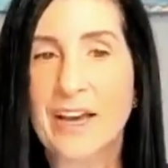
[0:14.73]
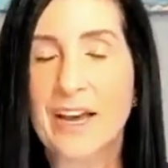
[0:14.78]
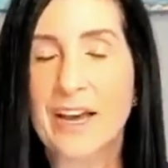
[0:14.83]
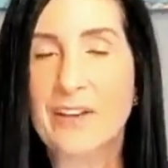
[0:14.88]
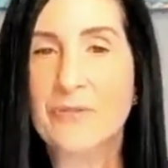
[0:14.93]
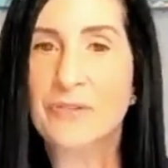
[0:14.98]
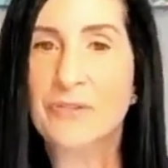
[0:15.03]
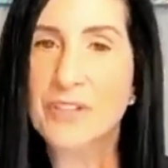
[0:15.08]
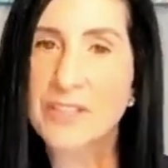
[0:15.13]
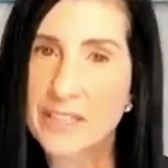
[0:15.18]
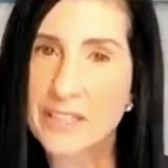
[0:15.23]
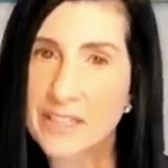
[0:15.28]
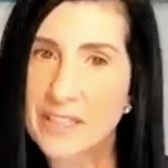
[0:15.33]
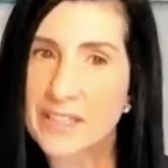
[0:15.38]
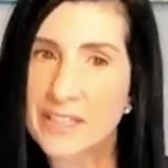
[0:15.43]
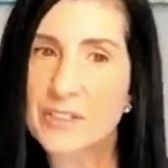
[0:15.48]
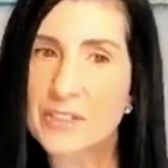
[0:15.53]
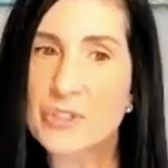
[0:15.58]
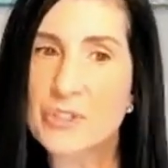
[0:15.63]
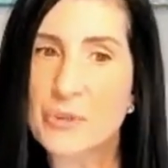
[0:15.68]
And
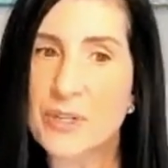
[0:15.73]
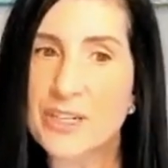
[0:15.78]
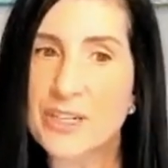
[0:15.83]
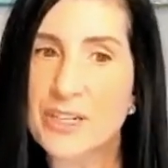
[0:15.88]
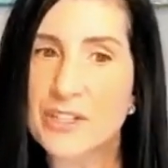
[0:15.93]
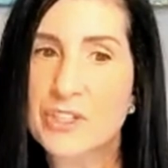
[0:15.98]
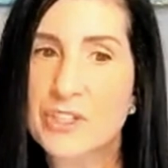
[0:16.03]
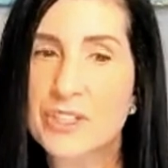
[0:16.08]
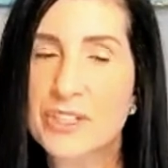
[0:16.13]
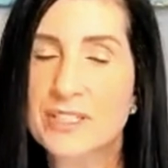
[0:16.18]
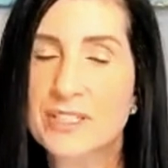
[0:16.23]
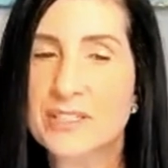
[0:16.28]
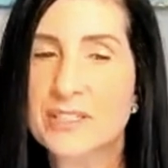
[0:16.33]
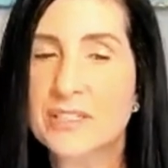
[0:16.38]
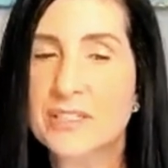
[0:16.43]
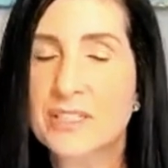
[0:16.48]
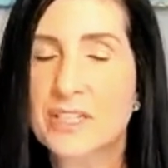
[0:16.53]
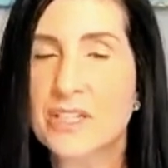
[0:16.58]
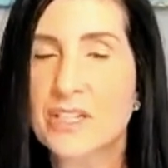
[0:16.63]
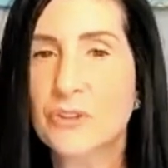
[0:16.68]
Vicki is joining us. She is the
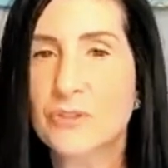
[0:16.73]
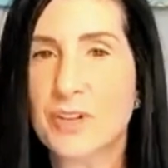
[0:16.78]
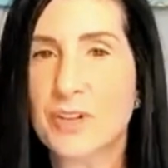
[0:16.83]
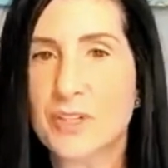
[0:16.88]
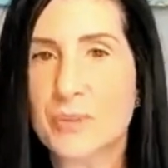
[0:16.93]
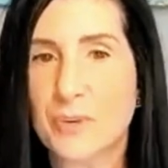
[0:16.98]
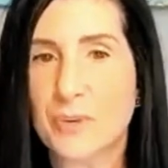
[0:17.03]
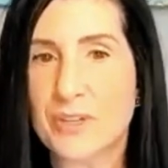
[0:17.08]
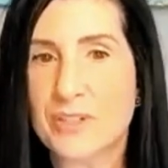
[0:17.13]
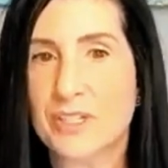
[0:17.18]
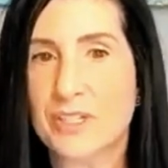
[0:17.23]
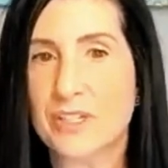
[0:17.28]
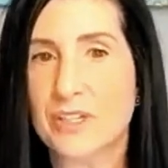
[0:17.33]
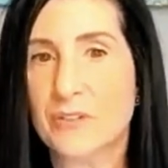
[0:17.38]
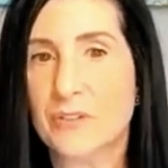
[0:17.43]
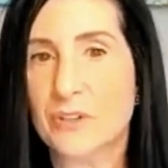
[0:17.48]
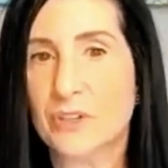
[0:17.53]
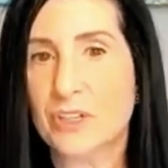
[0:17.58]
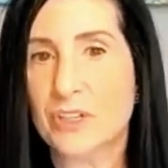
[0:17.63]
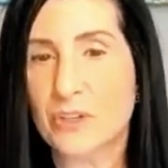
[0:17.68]
Senior Vice
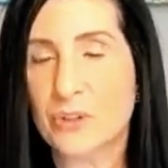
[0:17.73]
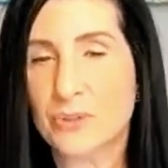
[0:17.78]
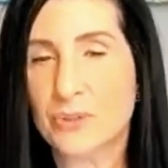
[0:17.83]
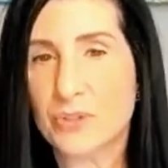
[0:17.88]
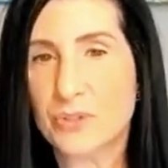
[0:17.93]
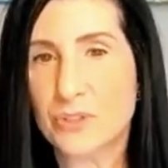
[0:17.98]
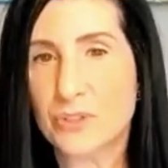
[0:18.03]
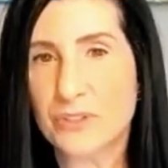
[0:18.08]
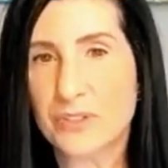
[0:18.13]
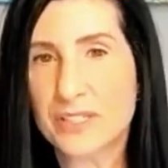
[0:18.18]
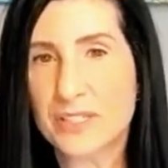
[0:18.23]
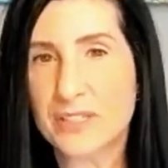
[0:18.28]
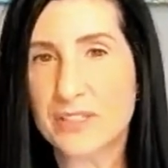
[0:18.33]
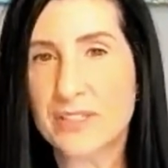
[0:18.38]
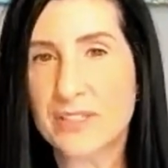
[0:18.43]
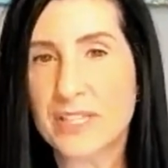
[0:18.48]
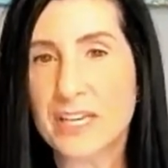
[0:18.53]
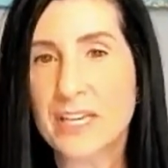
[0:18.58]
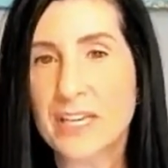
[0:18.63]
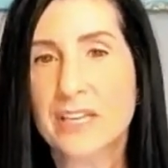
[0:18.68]
President of Clinical
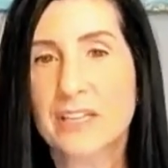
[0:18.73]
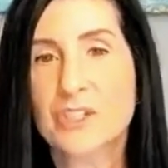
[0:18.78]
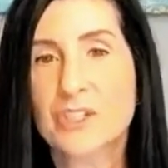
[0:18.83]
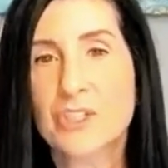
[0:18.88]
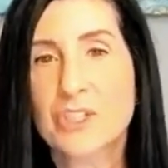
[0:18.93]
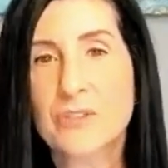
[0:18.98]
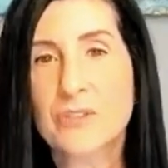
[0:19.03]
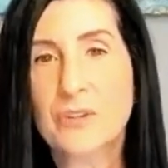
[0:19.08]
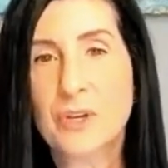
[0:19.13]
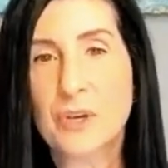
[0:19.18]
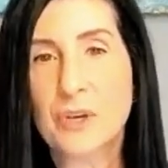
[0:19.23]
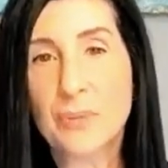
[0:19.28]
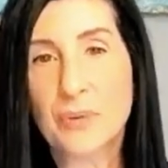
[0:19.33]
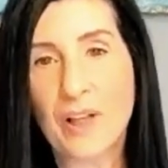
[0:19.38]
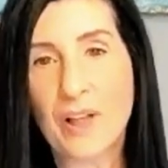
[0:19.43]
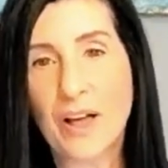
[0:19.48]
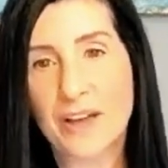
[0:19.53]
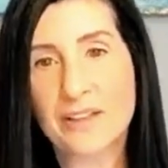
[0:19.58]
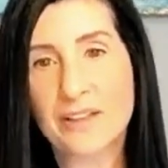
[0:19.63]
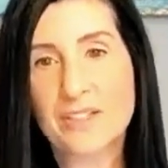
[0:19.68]
Services, the Chief
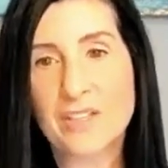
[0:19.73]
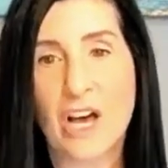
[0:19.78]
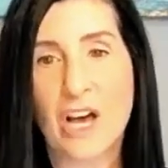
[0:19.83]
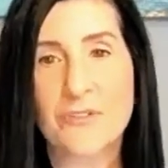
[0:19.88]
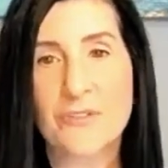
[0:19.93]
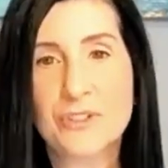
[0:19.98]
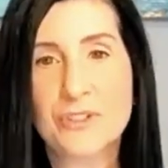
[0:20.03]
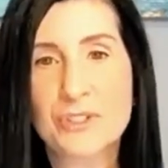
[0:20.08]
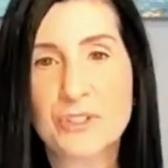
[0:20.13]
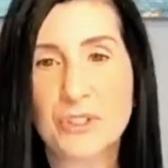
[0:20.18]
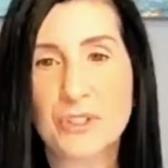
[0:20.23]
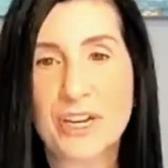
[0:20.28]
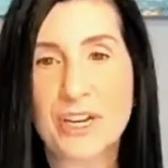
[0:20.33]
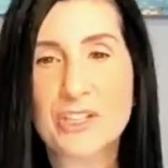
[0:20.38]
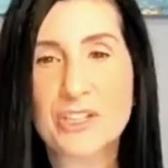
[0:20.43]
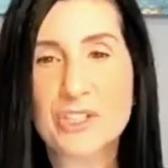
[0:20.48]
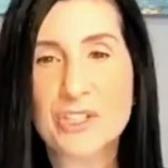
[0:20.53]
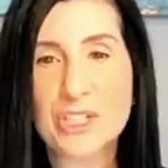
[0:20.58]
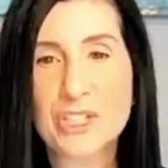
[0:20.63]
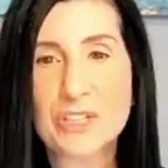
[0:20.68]
Compliance Officer,
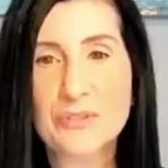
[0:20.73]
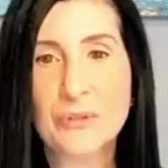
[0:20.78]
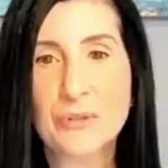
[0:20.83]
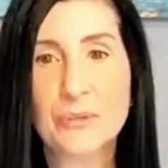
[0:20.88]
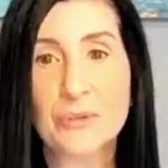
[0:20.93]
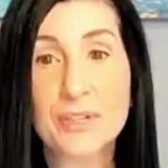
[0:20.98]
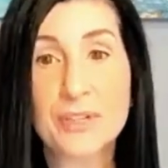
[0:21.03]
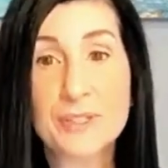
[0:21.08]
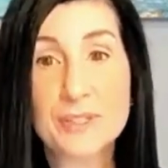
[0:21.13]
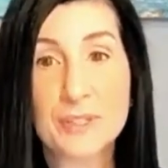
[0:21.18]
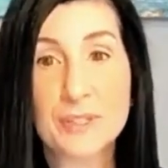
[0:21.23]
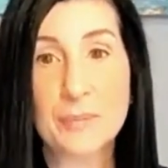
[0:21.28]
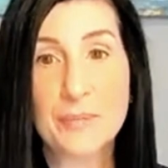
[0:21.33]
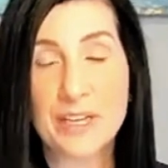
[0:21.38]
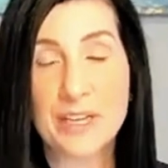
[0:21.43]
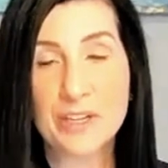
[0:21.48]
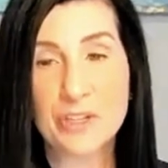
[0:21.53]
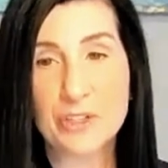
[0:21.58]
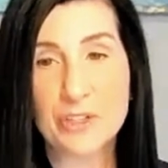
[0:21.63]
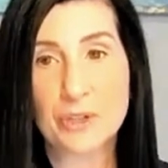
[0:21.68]
and Chief Risk
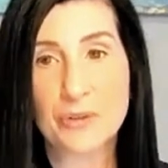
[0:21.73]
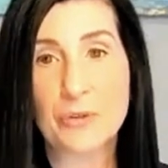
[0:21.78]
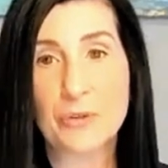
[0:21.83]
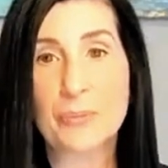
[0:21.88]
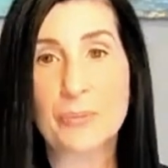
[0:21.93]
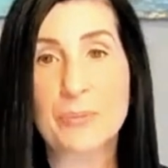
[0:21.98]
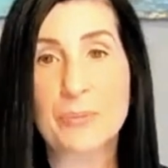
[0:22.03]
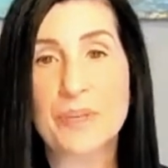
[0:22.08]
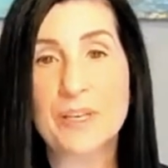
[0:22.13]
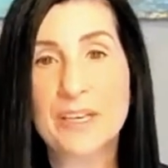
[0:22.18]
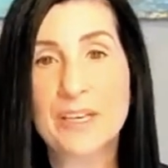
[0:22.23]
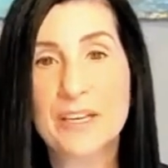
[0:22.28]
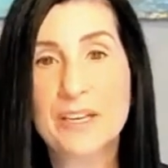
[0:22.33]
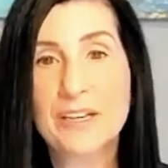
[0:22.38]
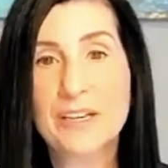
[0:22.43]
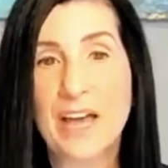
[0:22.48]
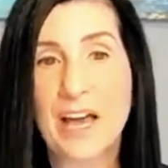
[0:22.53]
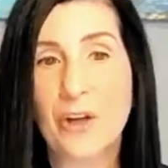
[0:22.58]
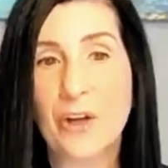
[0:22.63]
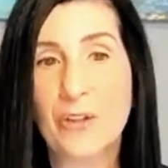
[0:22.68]
Manager for
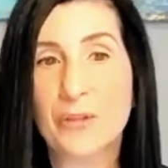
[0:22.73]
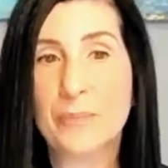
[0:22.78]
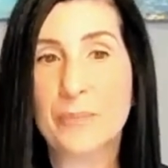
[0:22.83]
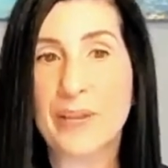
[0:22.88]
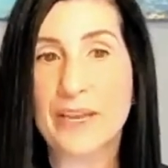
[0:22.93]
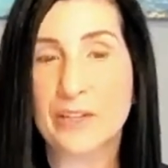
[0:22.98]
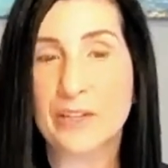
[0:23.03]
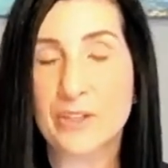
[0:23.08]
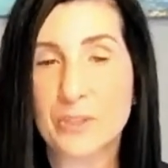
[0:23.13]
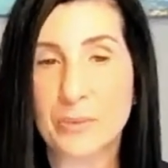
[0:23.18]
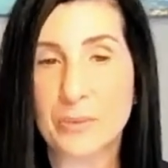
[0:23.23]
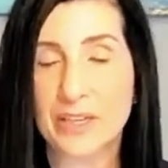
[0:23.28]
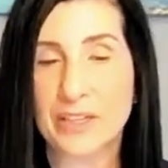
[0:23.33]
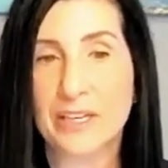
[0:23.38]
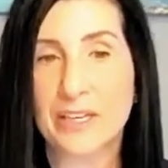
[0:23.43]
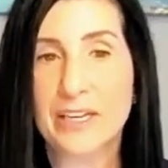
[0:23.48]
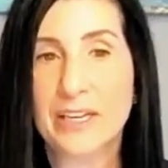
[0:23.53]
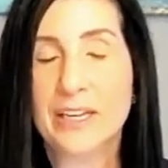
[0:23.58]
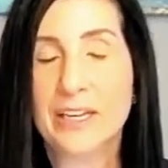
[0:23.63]
Beacon Health Management.